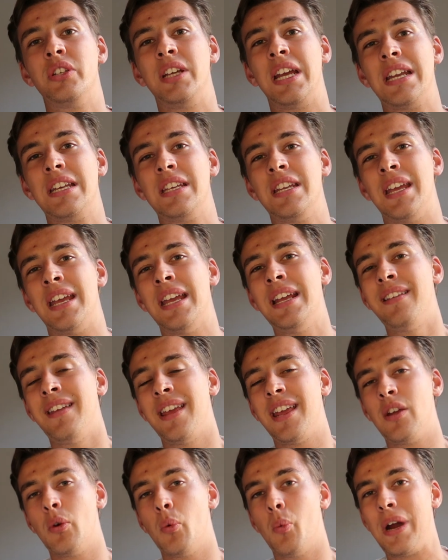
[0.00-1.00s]
again you hit
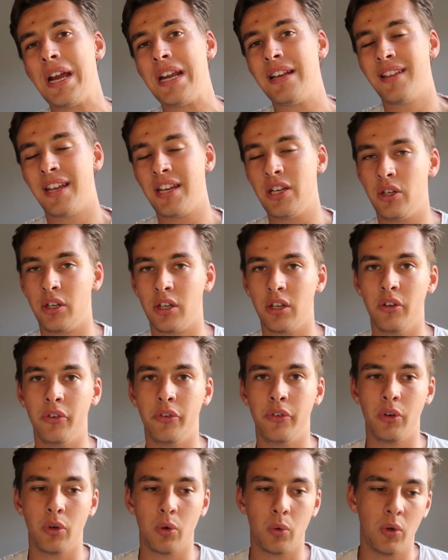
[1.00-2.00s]
a weight that you
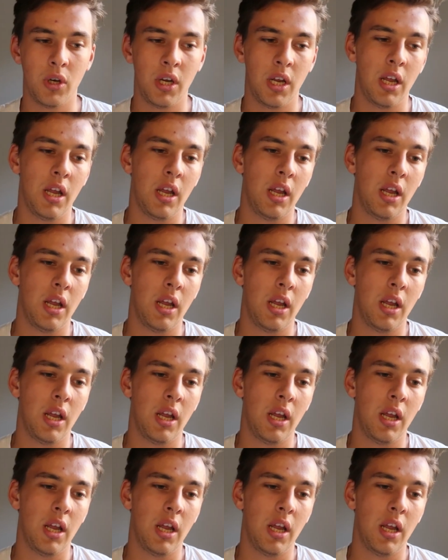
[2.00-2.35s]
can do,